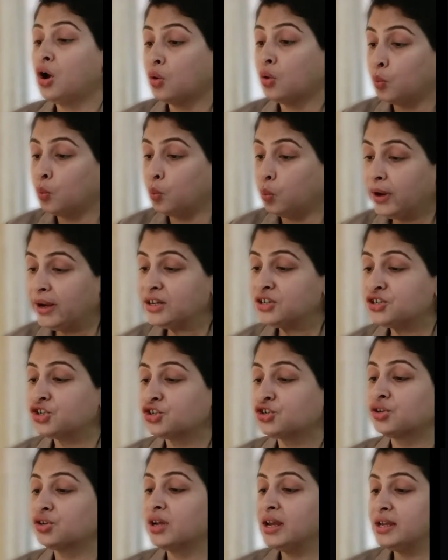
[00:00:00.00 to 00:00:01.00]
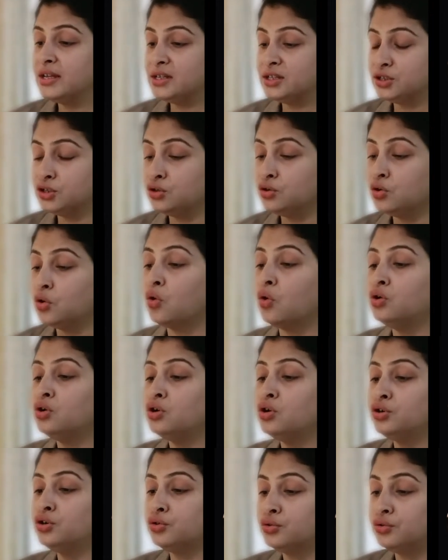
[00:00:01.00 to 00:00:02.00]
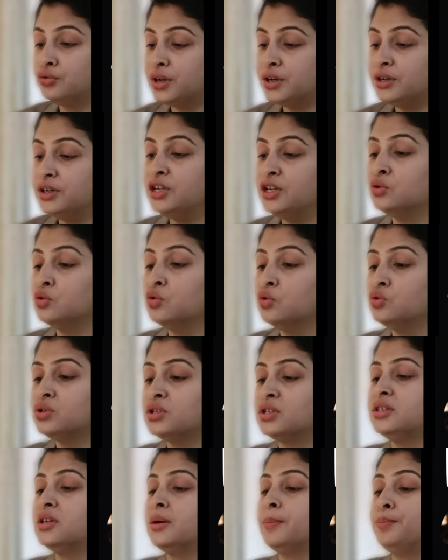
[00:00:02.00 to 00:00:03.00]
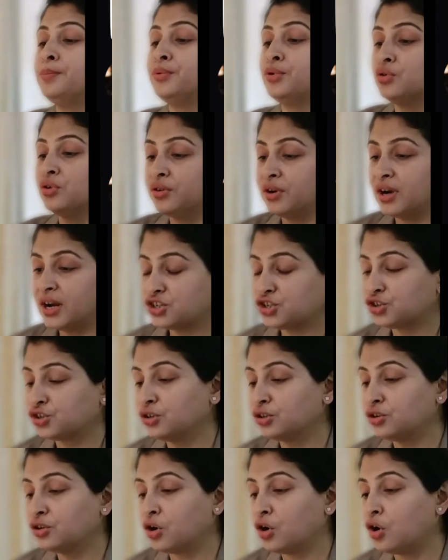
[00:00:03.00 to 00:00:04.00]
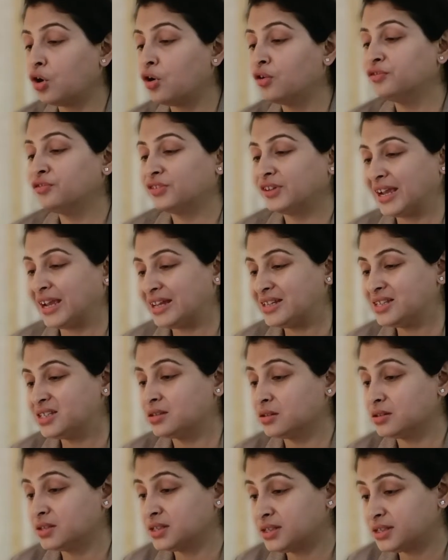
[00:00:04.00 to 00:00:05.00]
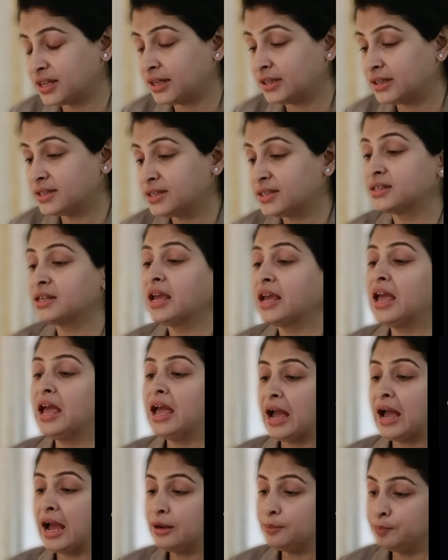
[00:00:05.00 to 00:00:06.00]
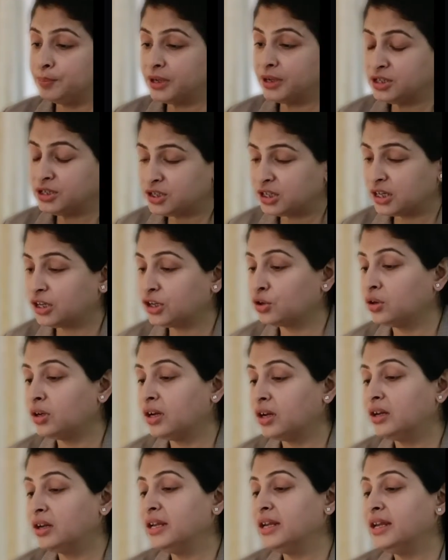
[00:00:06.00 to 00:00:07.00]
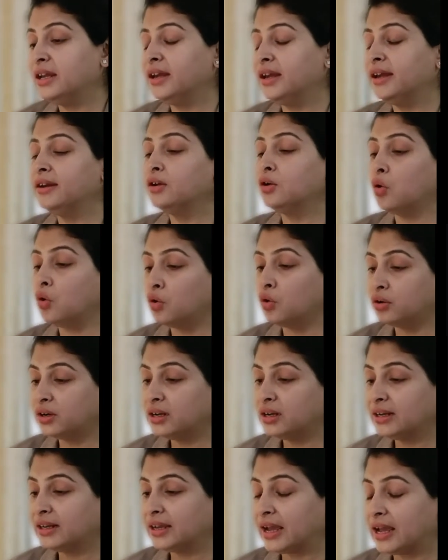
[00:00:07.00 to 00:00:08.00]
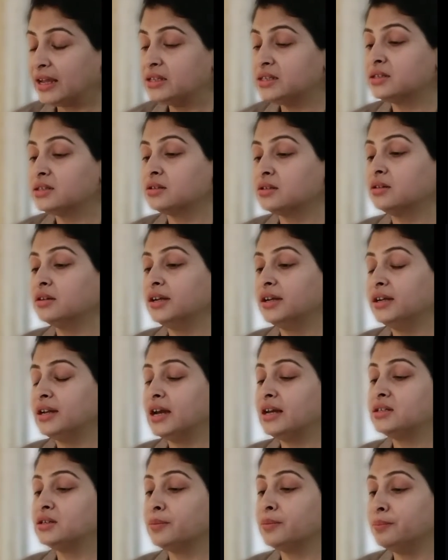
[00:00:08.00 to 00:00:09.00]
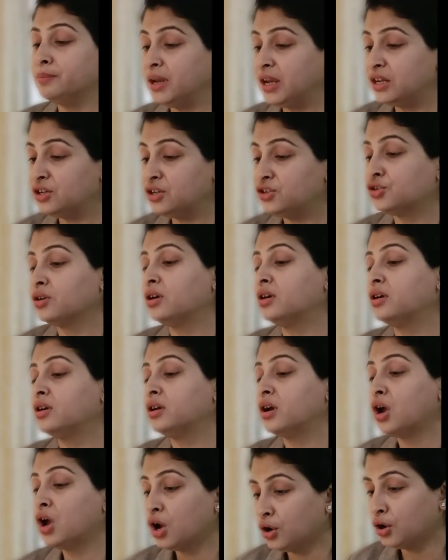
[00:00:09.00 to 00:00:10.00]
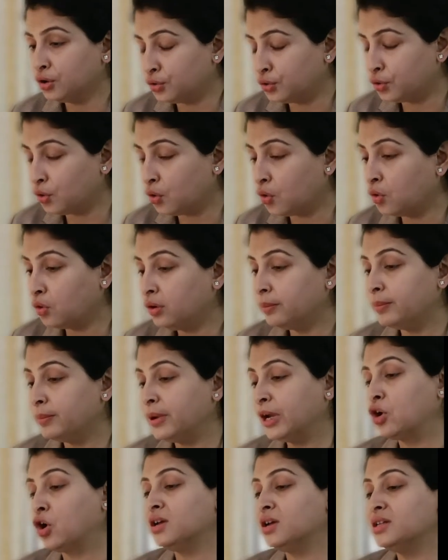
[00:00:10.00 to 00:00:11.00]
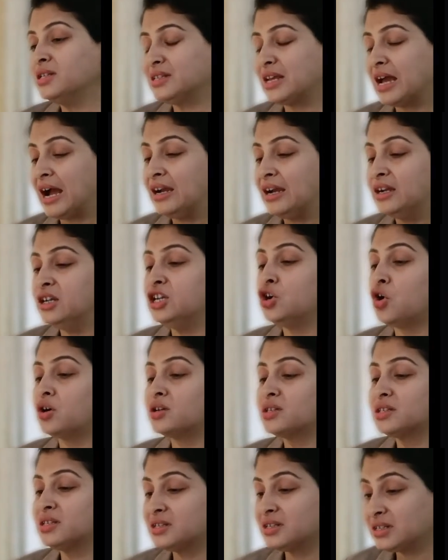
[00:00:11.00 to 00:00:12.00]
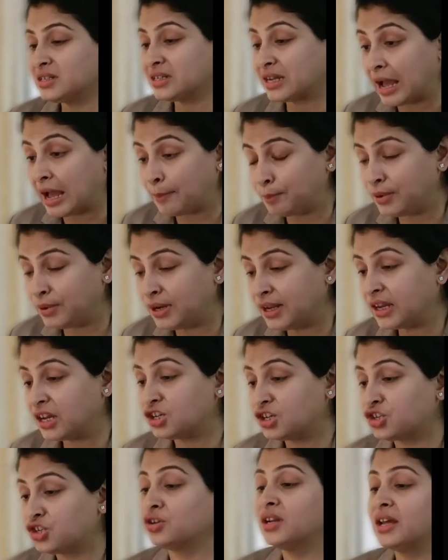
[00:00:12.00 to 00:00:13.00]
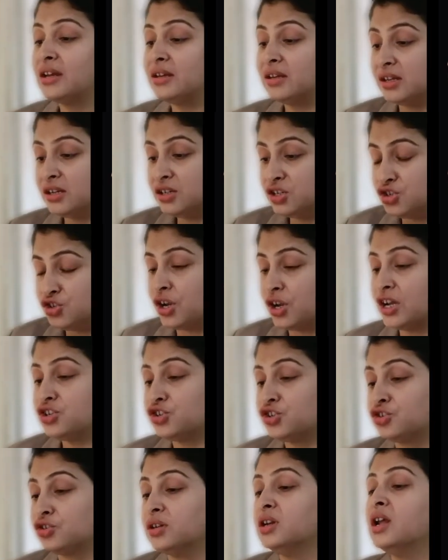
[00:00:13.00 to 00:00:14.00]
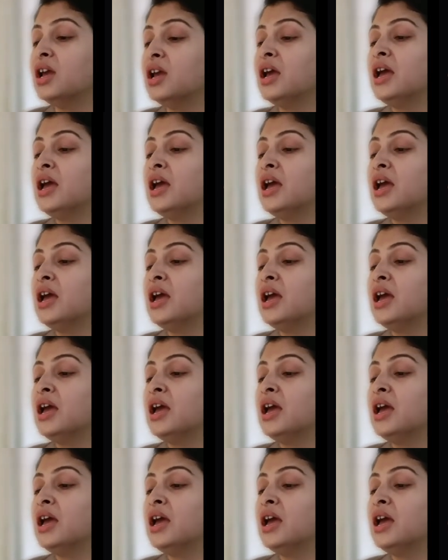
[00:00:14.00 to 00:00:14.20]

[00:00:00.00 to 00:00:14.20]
which is known to reduce the progression of cancer cells, and particularly in oral cancer it has a major role because antioxidant application and ingestion